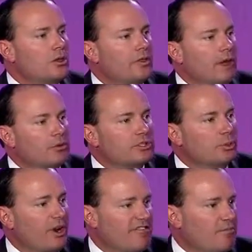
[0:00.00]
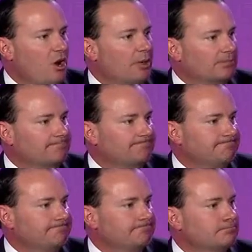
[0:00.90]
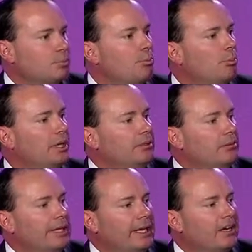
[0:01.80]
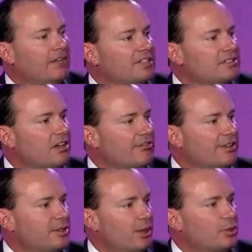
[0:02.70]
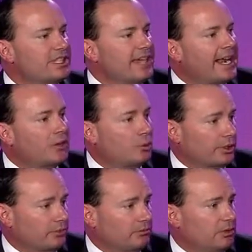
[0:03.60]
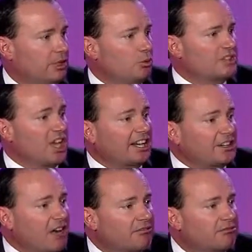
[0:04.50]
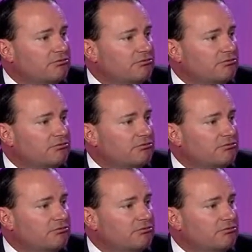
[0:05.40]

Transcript: That was a brave moment, but in and of itself, it, it was inadequate. It was not enough.